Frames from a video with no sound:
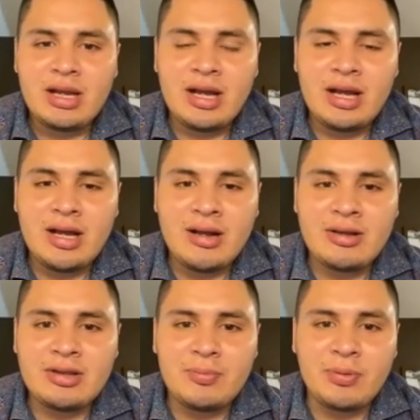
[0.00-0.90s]

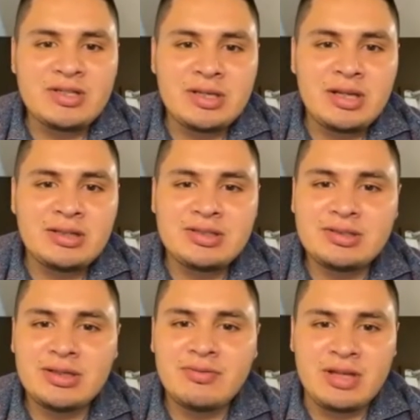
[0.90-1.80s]
the President
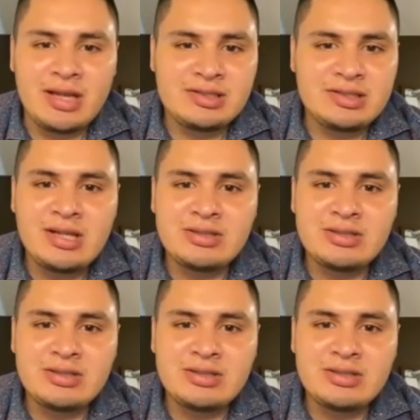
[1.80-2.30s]
of the United States,